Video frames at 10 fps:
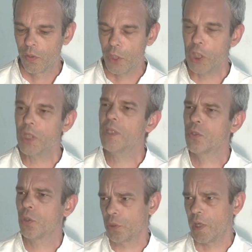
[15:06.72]
it
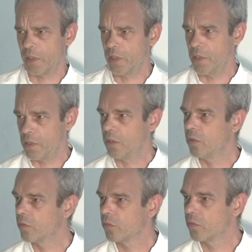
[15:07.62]
is not that easy.
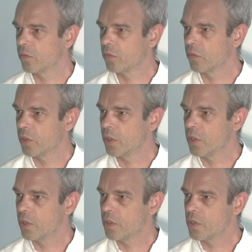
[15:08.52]

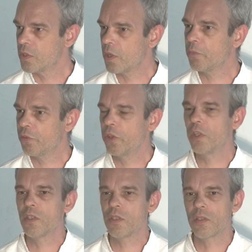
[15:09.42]
Some
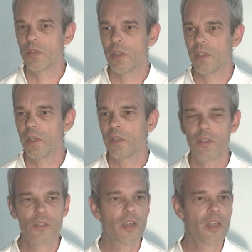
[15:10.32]
fears are there
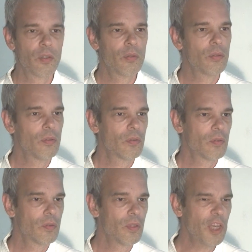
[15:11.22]
inside you
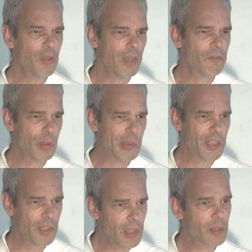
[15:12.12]
and you have no
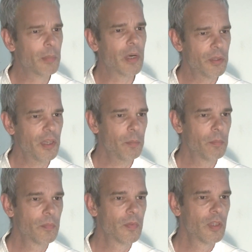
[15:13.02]
idea about them,
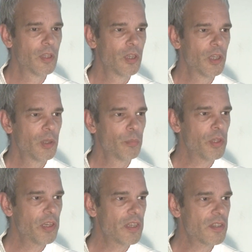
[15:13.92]

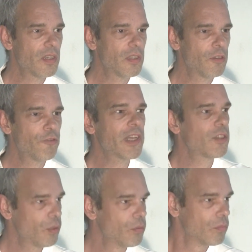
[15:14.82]
but they still
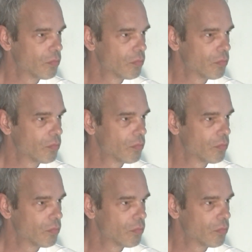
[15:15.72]
affect you.